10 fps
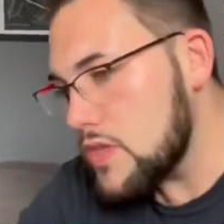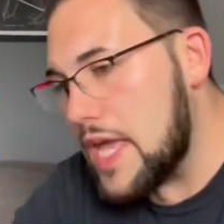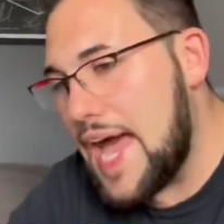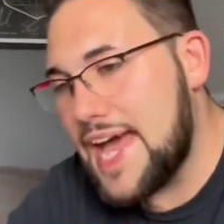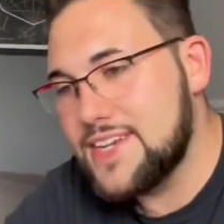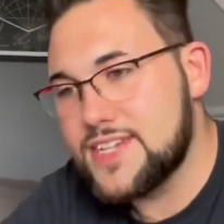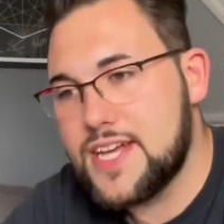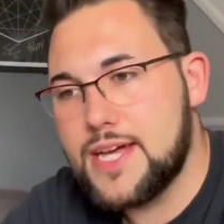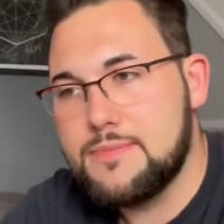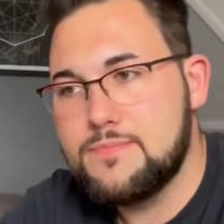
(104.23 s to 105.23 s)
And
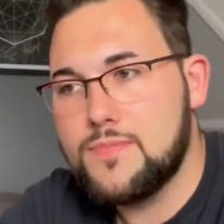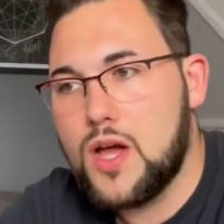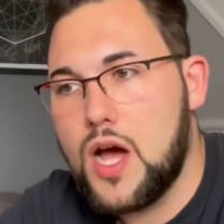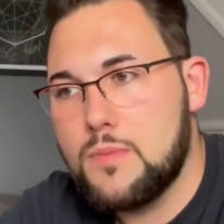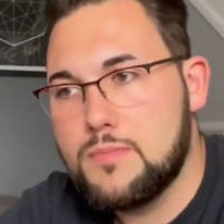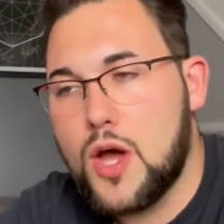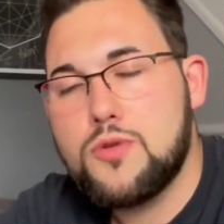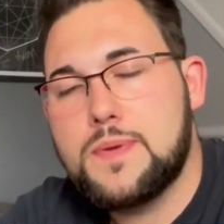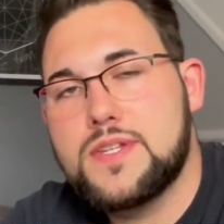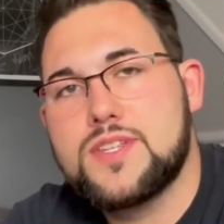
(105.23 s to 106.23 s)
I'm
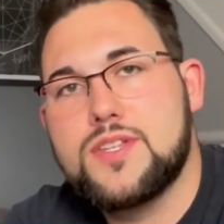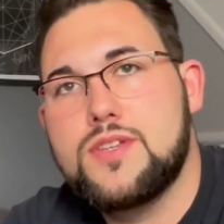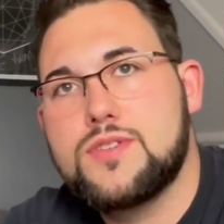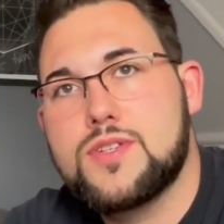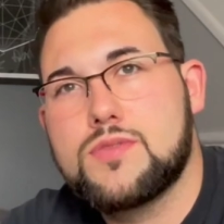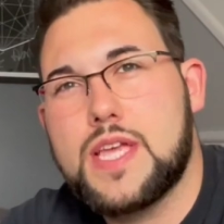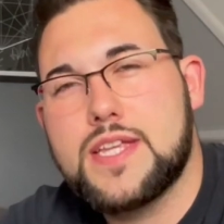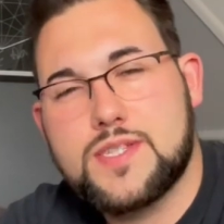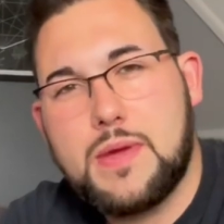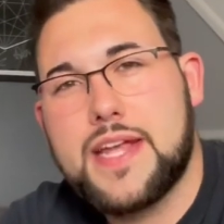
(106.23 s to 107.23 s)
hoping to get
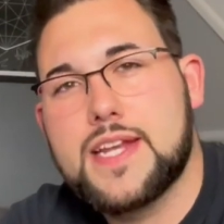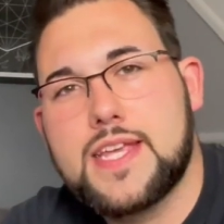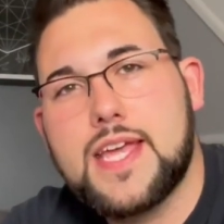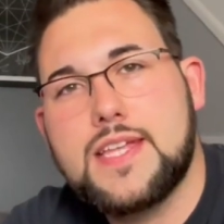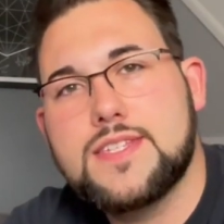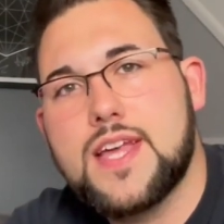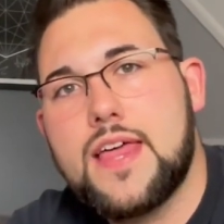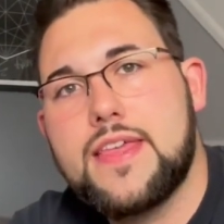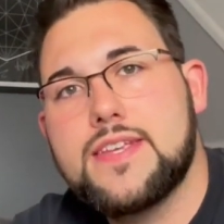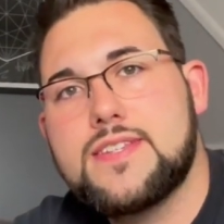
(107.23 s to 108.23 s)
some handling gains out
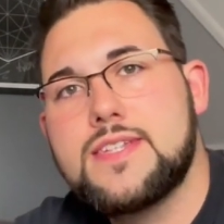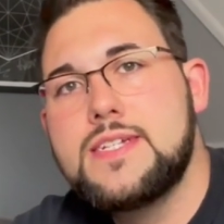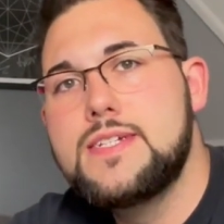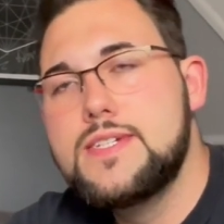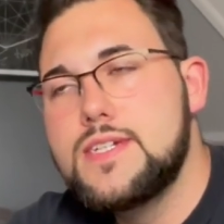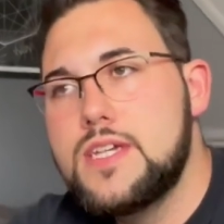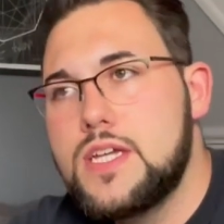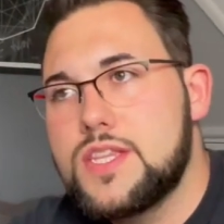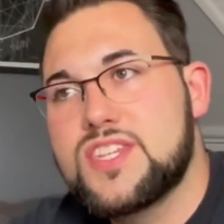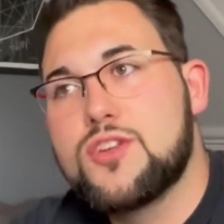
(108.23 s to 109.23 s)
of this.
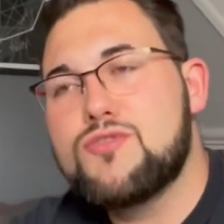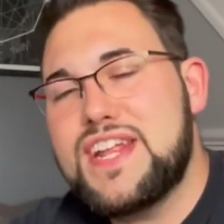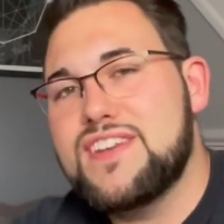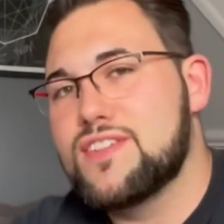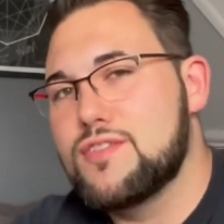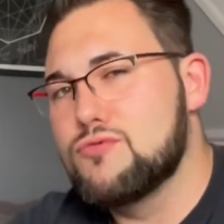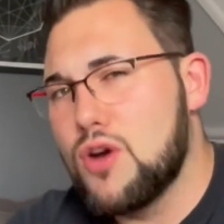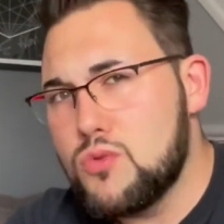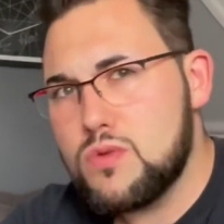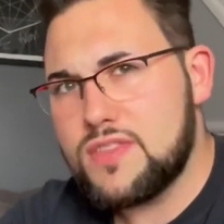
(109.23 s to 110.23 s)
There's not really anything
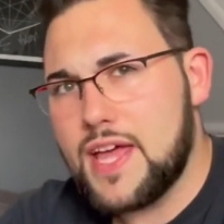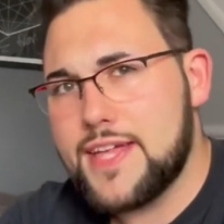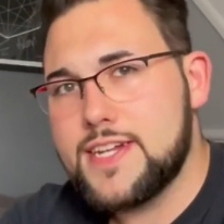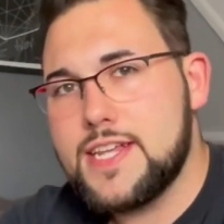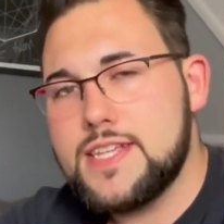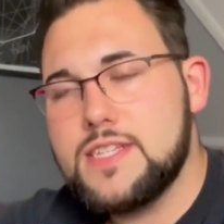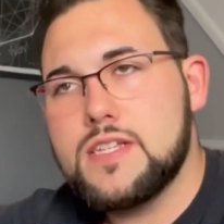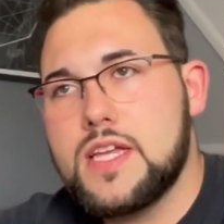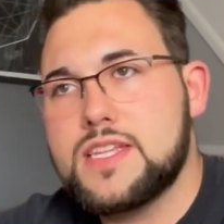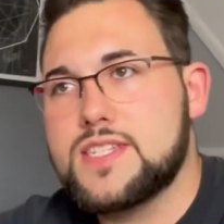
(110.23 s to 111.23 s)
wrong with the handling,
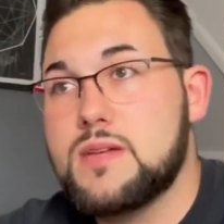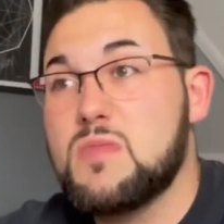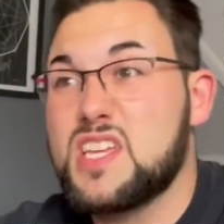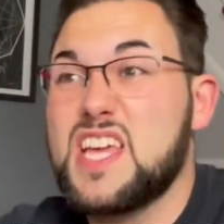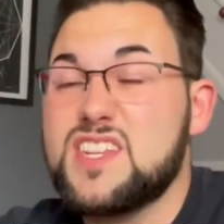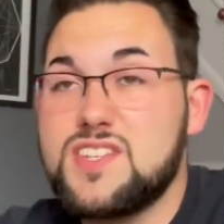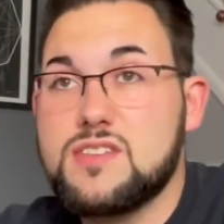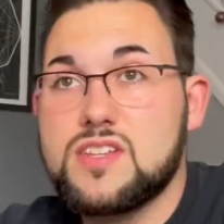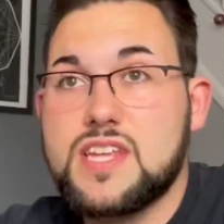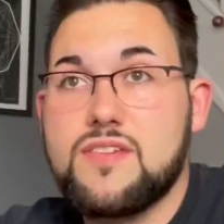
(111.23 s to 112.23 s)
except I guess it
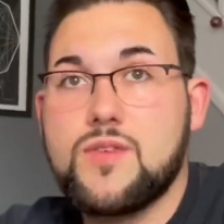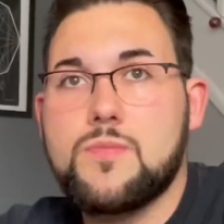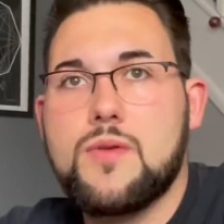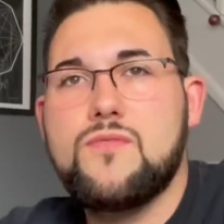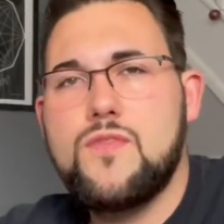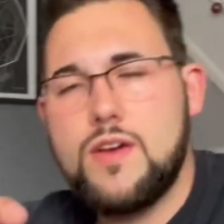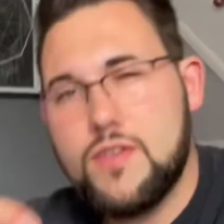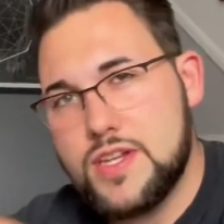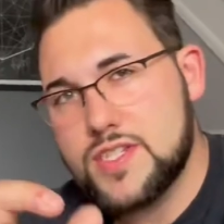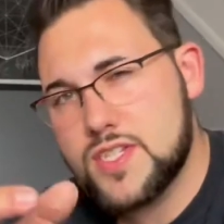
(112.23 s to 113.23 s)
does have a
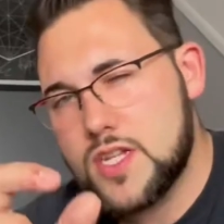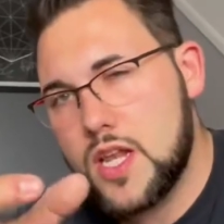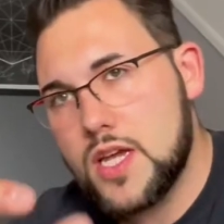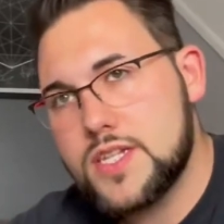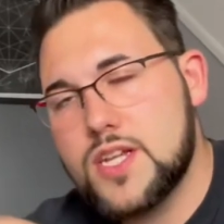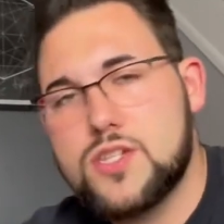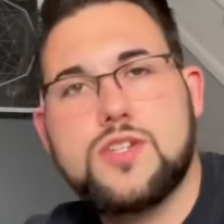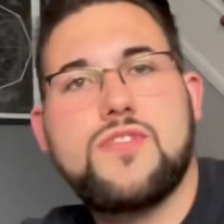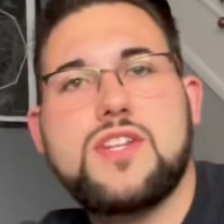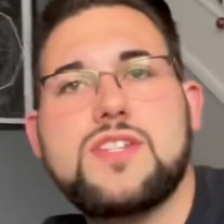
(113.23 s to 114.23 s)
very slight touch
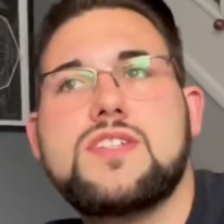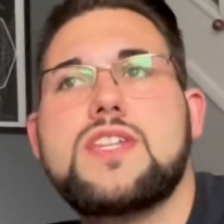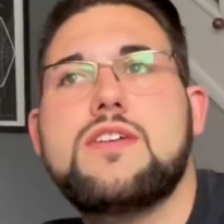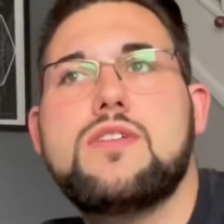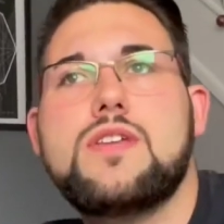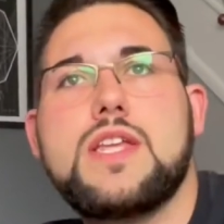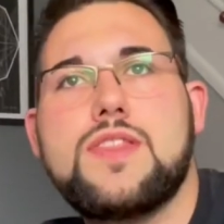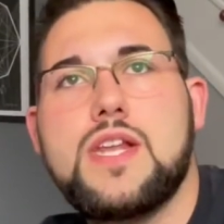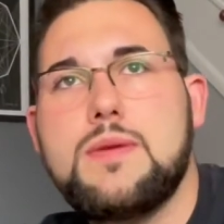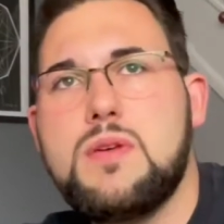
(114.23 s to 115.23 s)
of understeer near
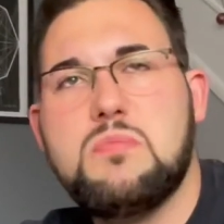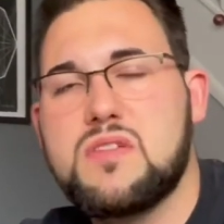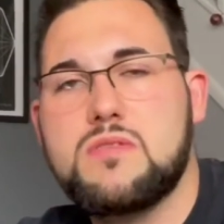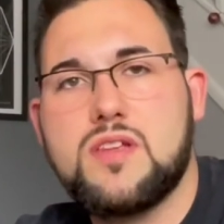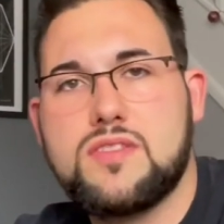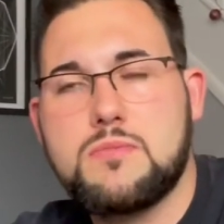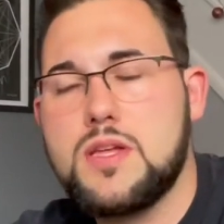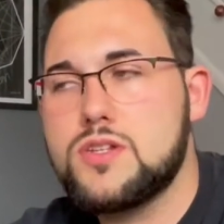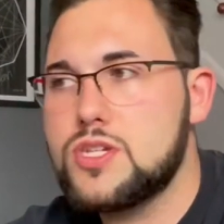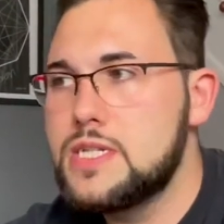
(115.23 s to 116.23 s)
the limit, but nothing
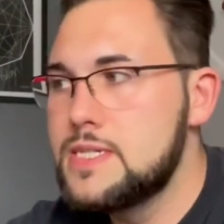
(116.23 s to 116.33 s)
much.